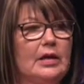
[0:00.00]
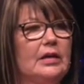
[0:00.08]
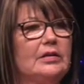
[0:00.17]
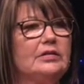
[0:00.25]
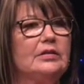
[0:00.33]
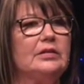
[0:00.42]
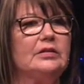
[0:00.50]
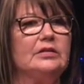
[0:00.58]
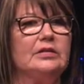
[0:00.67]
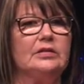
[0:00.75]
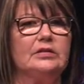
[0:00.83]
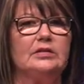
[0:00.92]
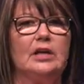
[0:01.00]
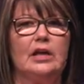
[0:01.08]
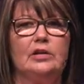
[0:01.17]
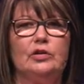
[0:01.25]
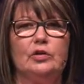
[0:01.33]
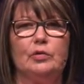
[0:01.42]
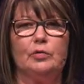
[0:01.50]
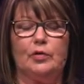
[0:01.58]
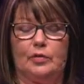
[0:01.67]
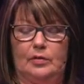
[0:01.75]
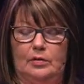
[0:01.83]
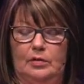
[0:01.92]
His innocence and
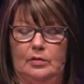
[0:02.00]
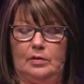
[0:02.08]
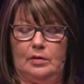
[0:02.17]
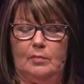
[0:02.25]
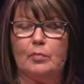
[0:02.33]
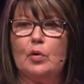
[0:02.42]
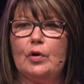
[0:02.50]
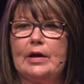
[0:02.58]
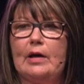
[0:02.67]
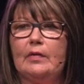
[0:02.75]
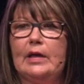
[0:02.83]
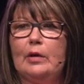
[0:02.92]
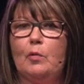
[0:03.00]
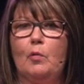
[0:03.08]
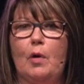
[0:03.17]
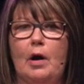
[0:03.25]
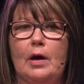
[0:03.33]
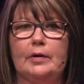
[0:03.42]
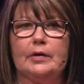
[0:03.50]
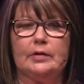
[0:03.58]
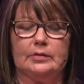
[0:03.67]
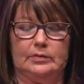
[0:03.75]
youth poured out like water.